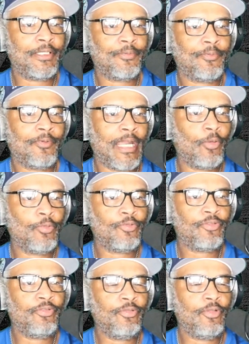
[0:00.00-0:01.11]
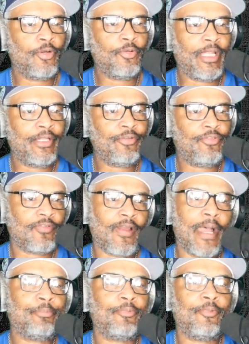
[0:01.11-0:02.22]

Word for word: route to go and drop,